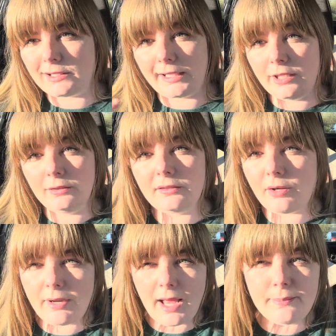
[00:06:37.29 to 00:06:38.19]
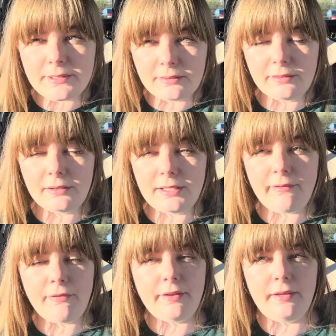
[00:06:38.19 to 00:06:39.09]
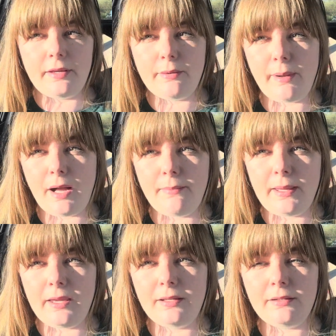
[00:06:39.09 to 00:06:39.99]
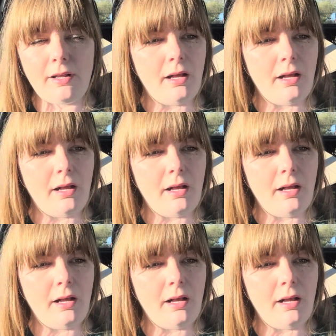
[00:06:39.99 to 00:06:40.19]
Like, you'll know absolutely everything about me and